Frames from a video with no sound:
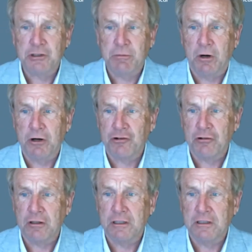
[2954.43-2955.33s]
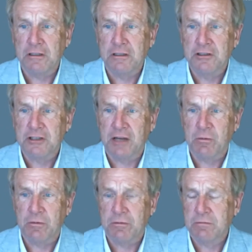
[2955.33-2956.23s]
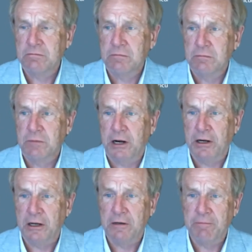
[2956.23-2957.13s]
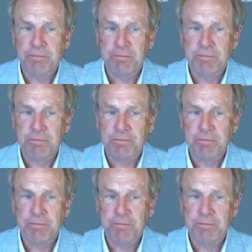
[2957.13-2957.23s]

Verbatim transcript: in Marshall. Uh, is that by uh,